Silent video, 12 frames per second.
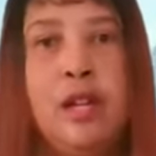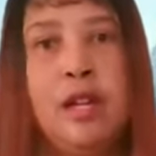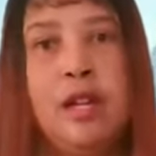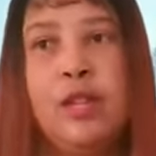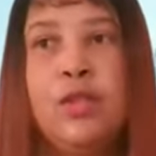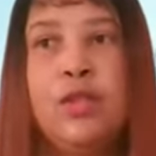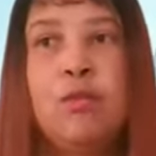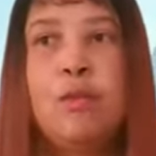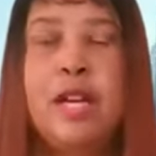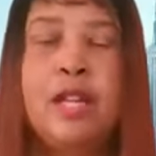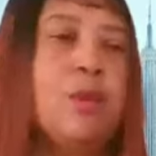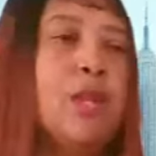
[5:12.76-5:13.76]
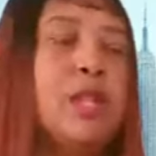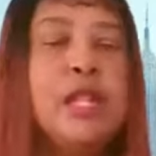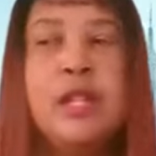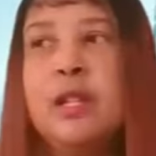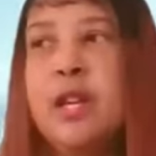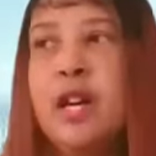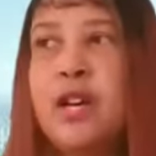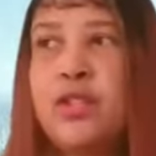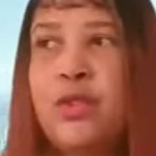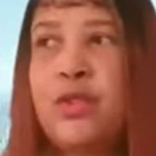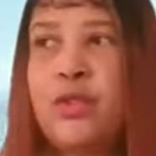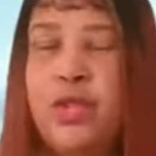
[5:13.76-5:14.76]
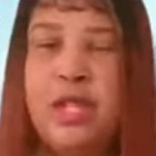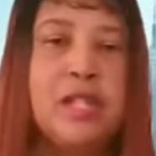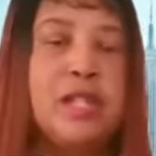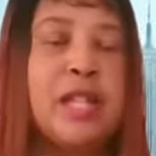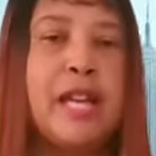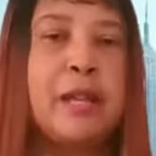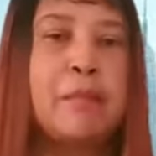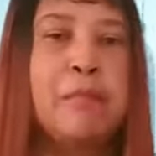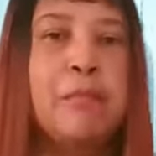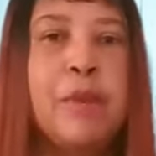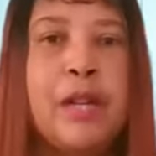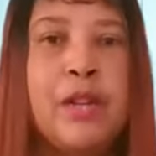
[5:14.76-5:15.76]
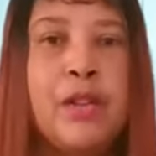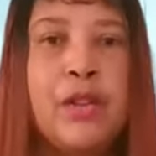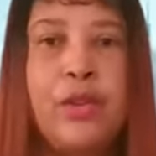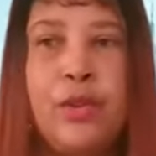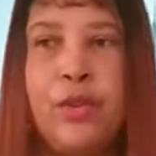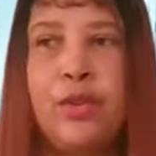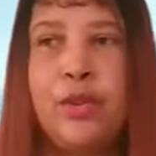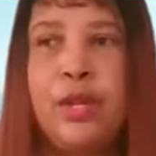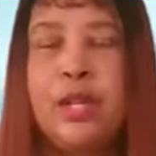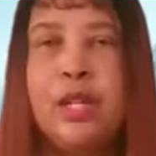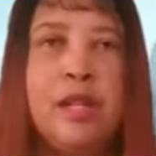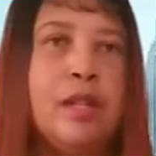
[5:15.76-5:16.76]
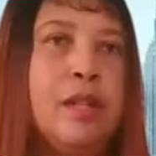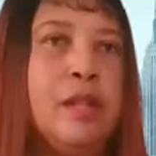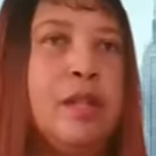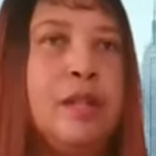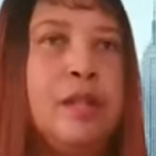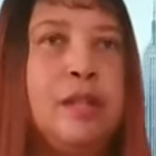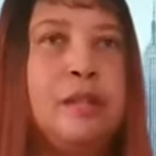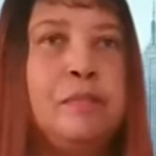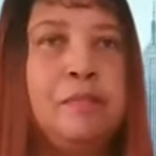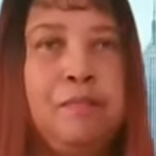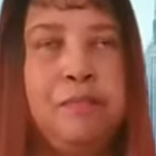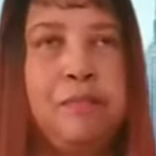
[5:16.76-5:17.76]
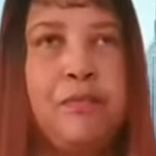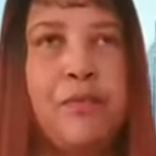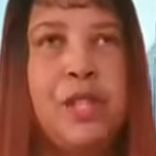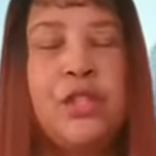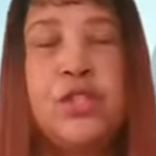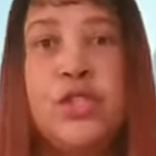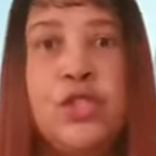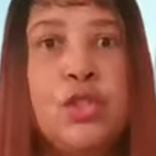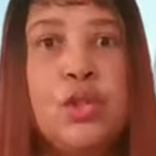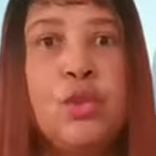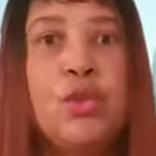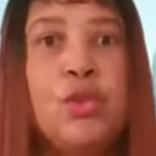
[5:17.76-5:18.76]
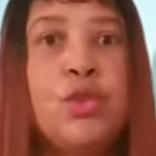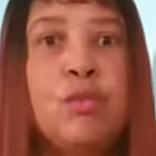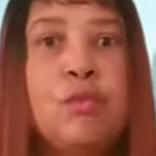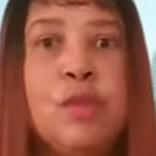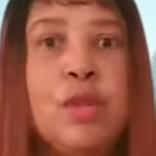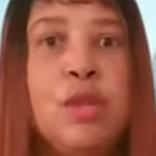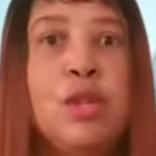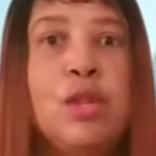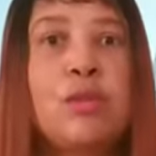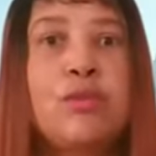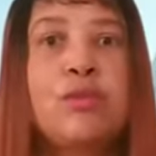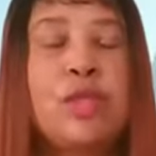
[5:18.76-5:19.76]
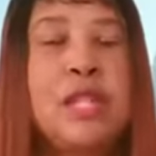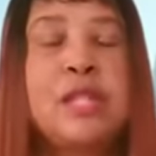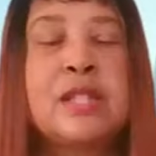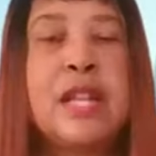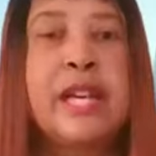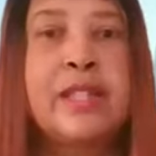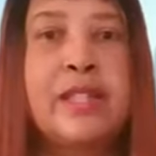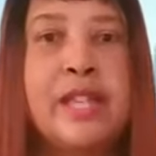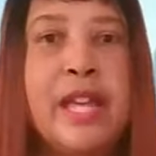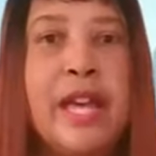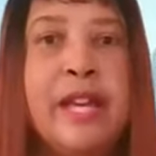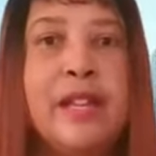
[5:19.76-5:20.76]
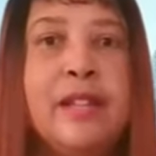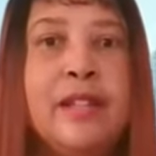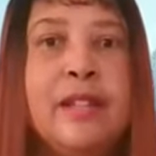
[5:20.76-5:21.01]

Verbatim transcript: Uh, you might want to get other things like butter, um, juice, milk, things like that.